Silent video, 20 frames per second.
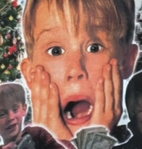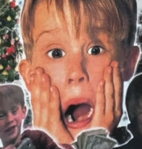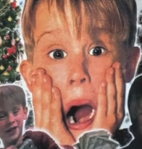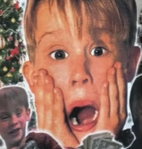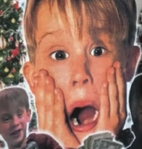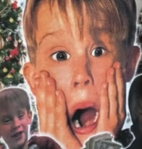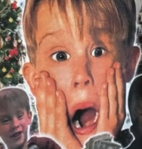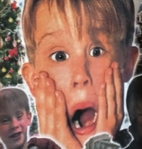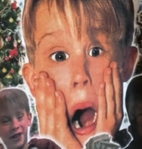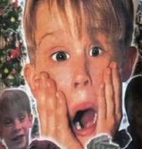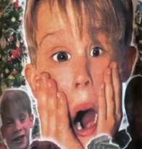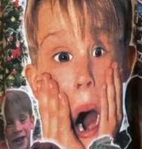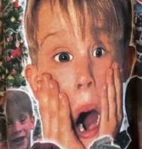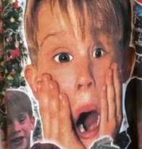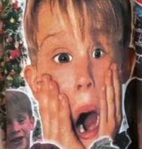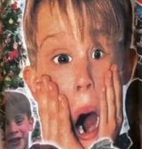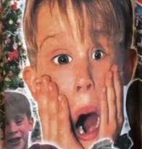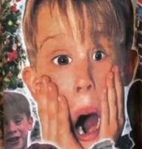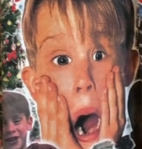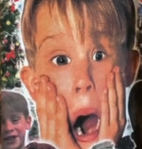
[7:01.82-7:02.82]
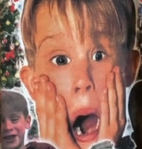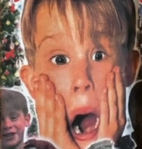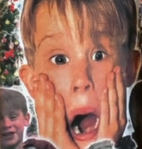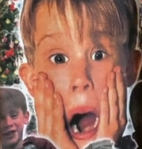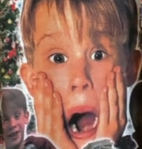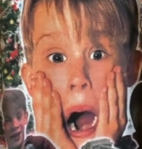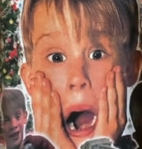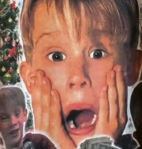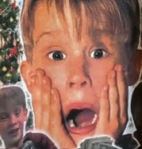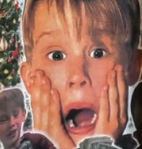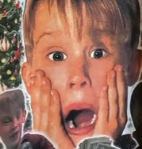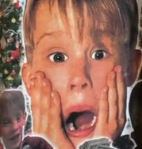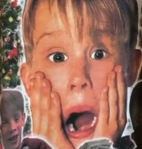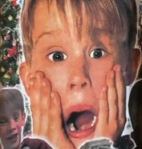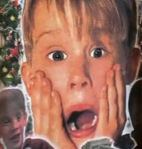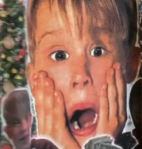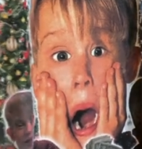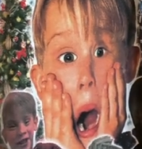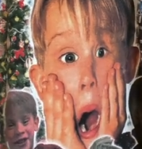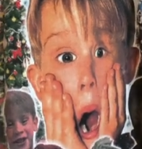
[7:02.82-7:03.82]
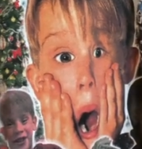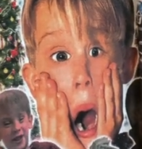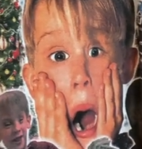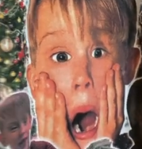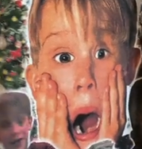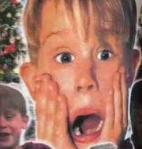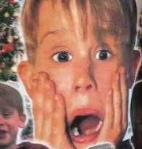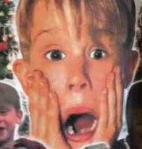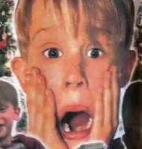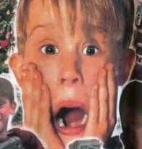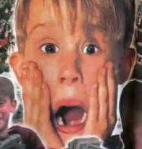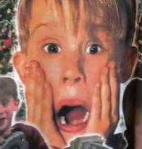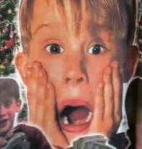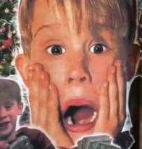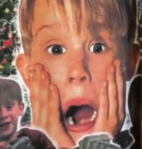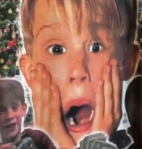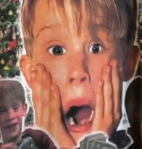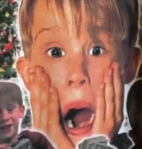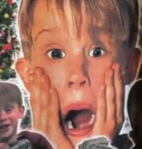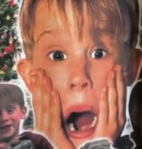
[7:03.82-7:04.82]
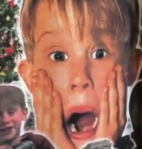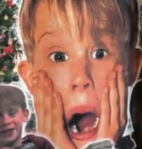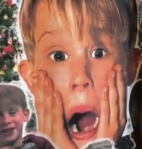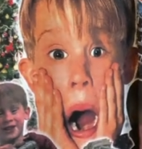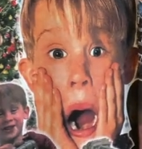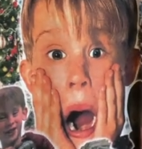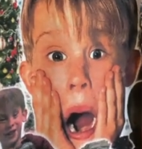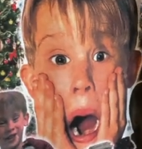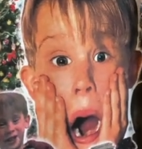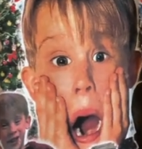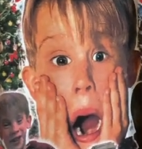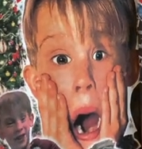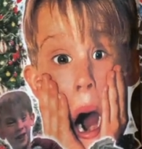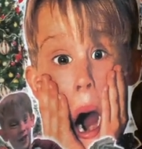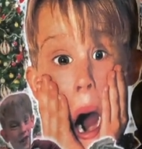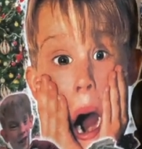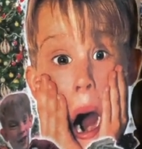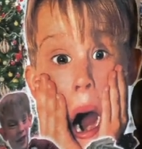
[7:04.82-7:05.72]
rap tee. Like, you can't go wrong with this. Look at that flowiness. It's just like,